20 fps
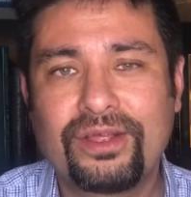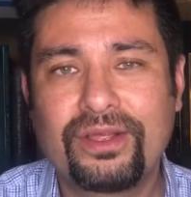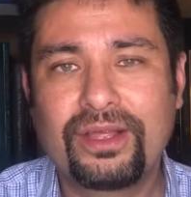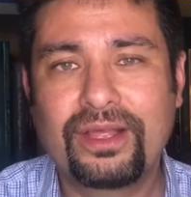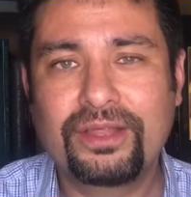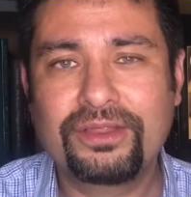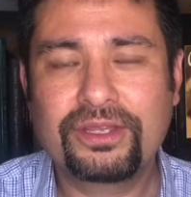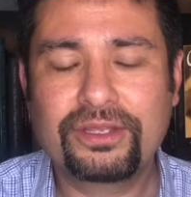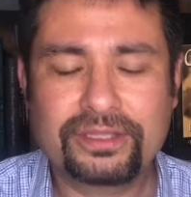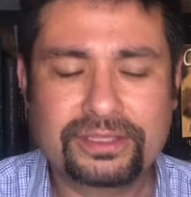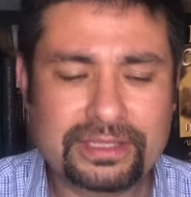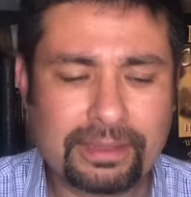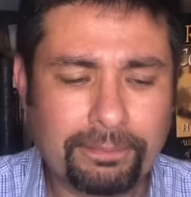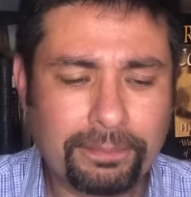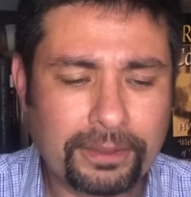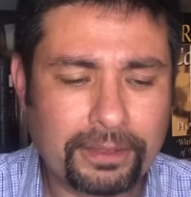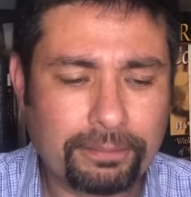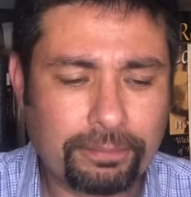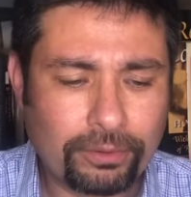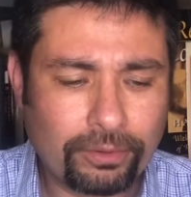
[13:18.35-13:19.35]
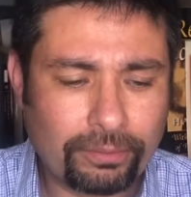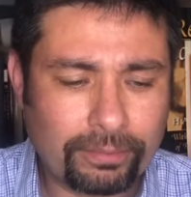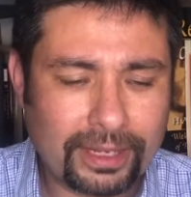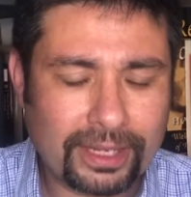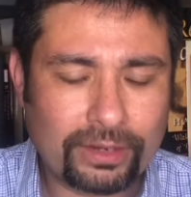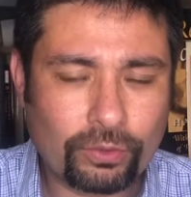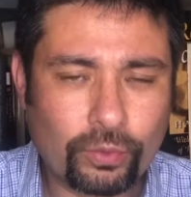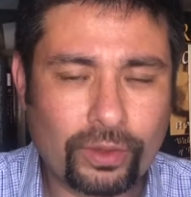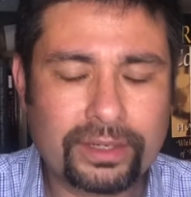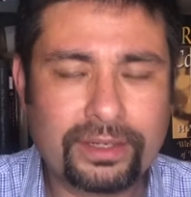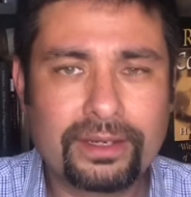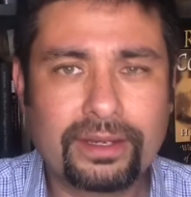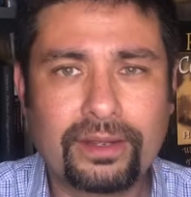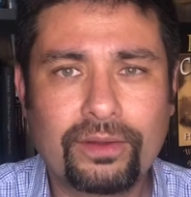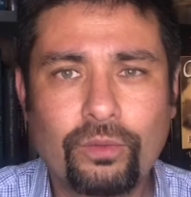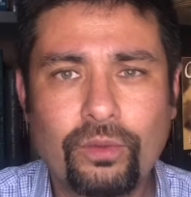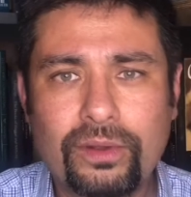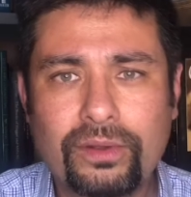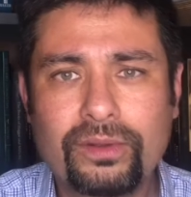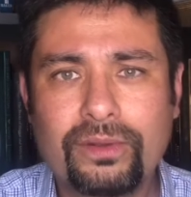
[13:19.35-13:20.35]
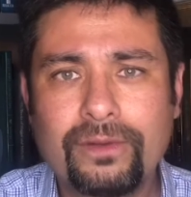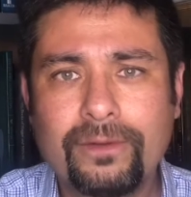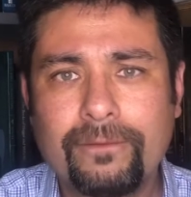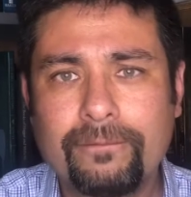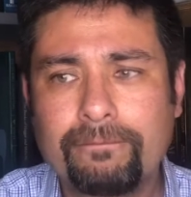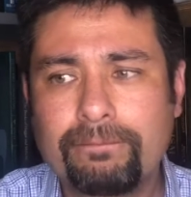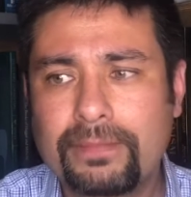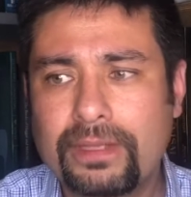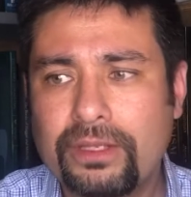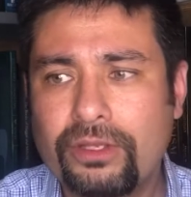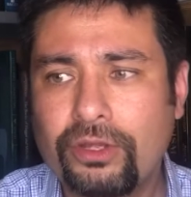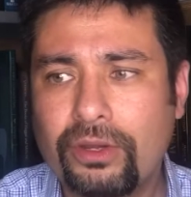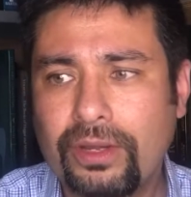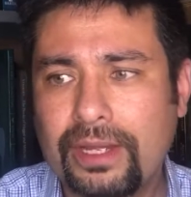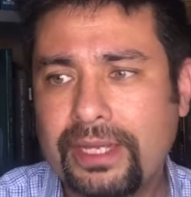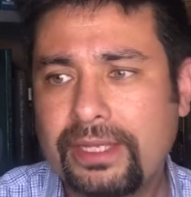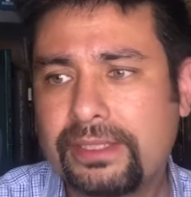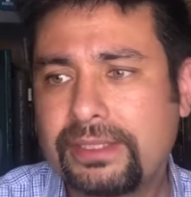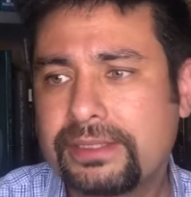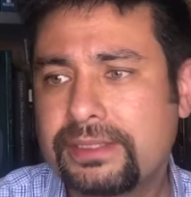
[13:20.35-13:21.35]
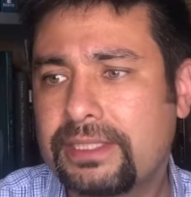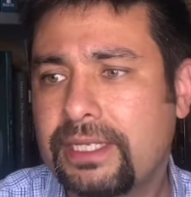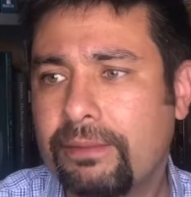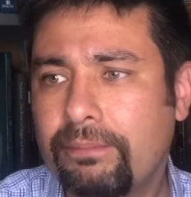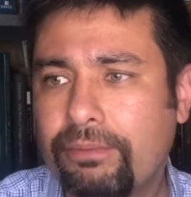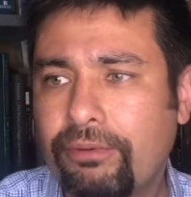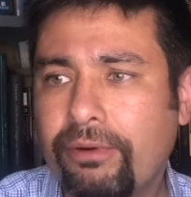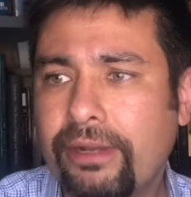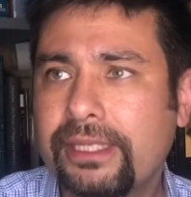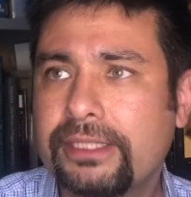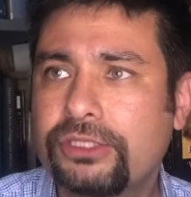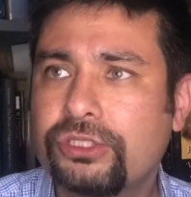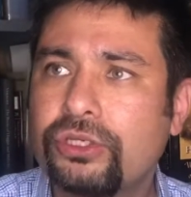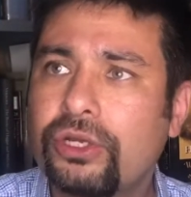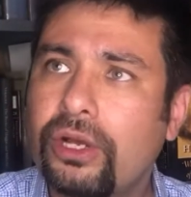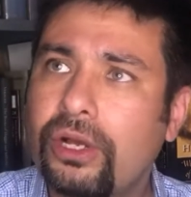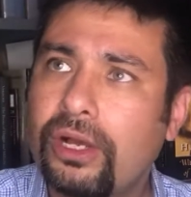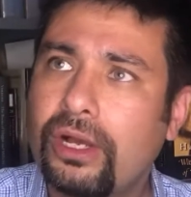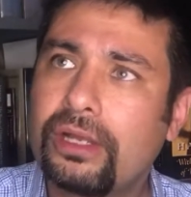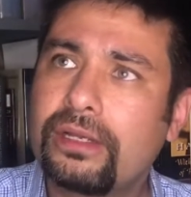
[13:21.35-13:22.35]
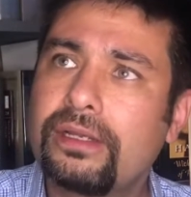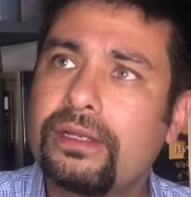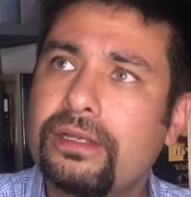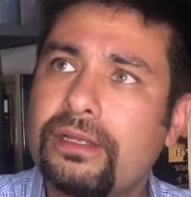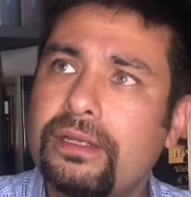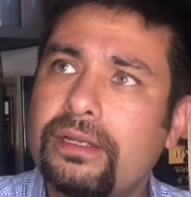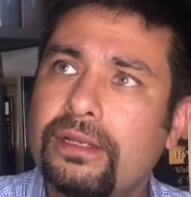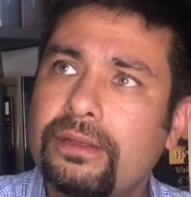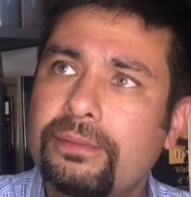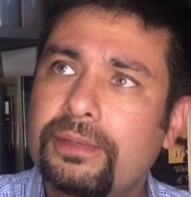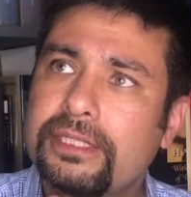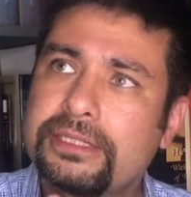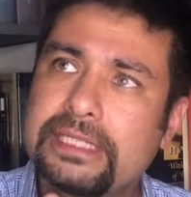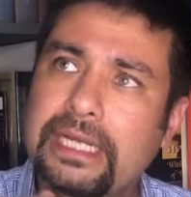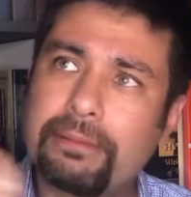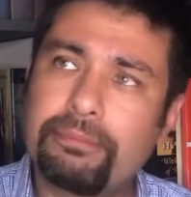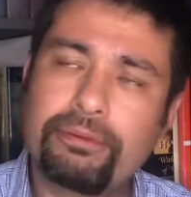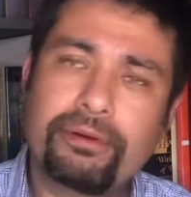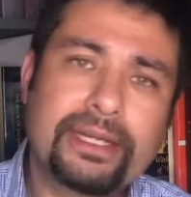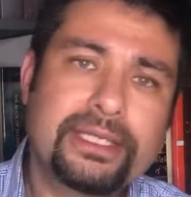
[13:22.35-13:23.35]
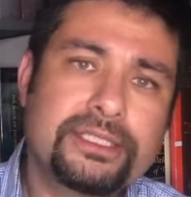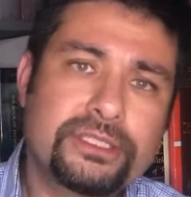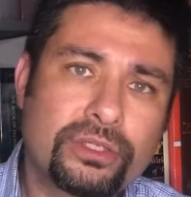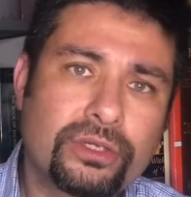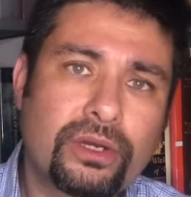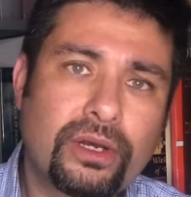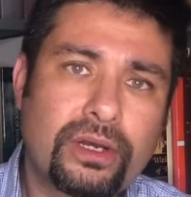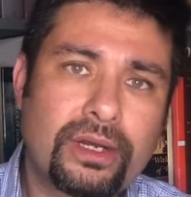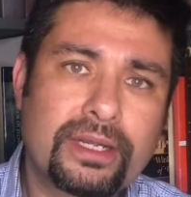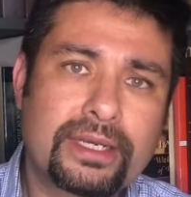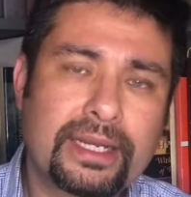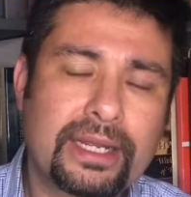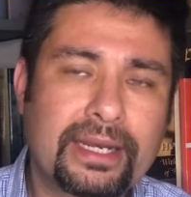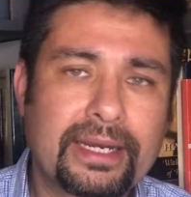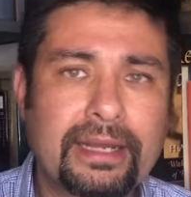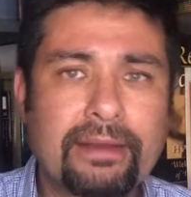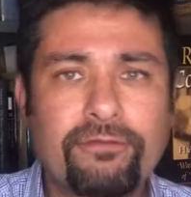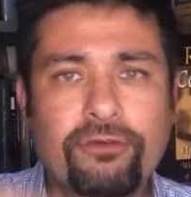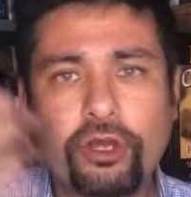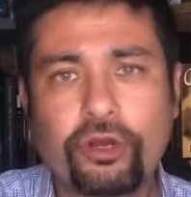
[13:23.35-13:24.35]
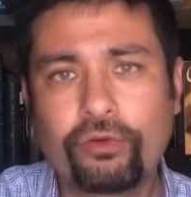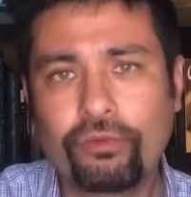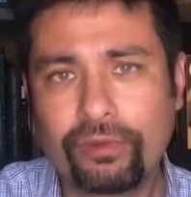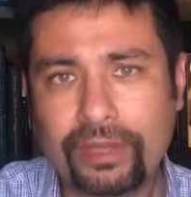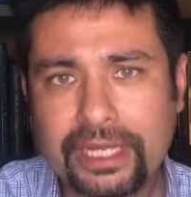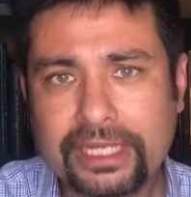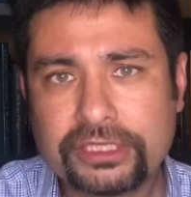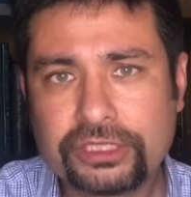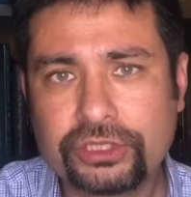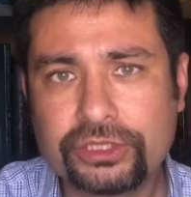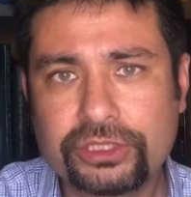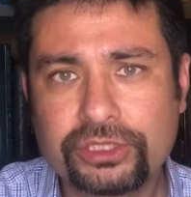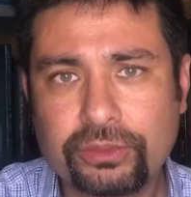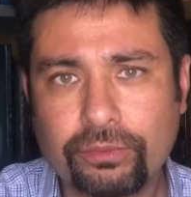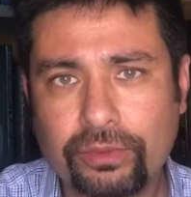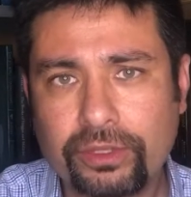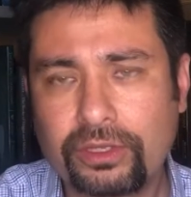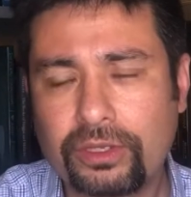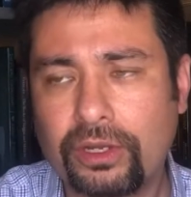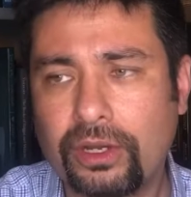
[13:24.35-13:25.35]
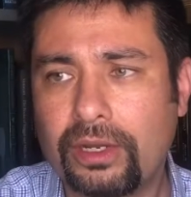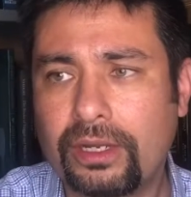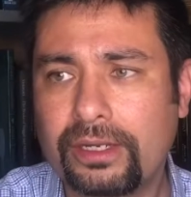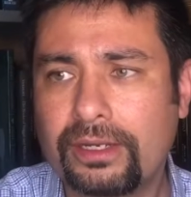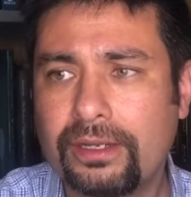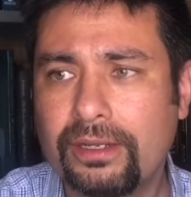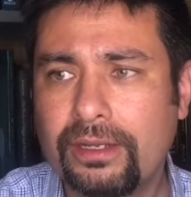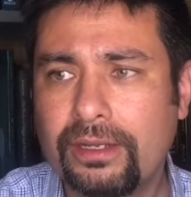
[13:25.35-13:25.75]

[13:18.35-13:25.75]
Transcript: And some people might wonder, well, no, I understand praying to God, because I pray to God and I've got a relationship with God.